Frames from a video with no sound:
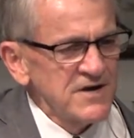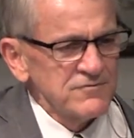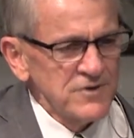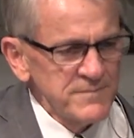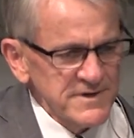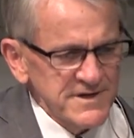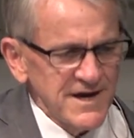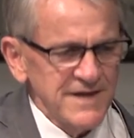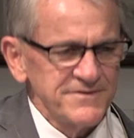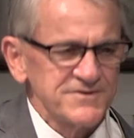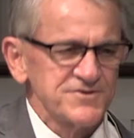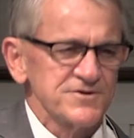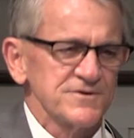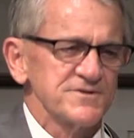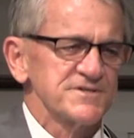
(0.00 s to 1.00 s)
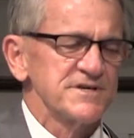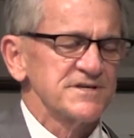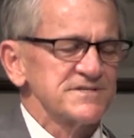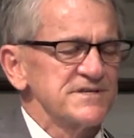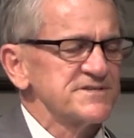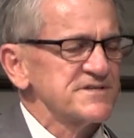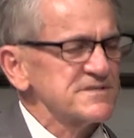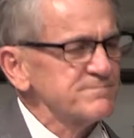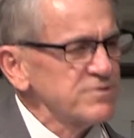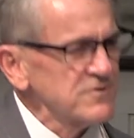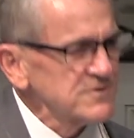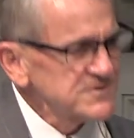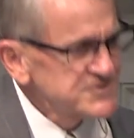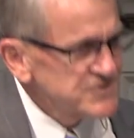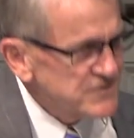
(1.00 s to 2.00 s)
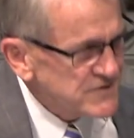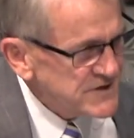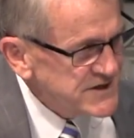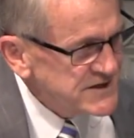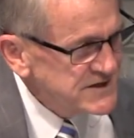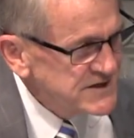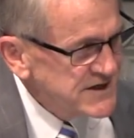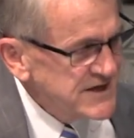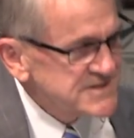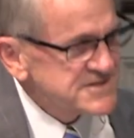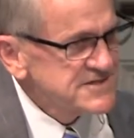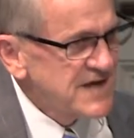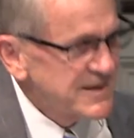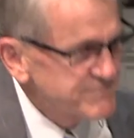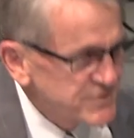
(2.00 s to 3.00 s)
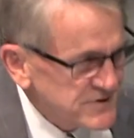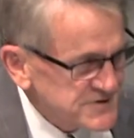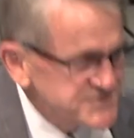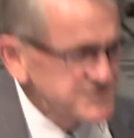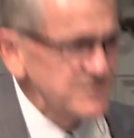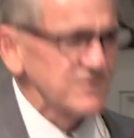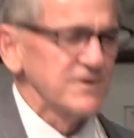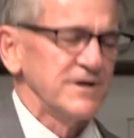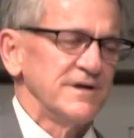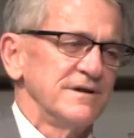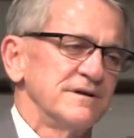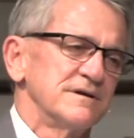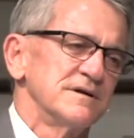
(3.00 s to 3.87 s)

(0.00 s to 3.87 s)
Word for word: Roman Catholic Church says this is purgatory. It's not purgatory.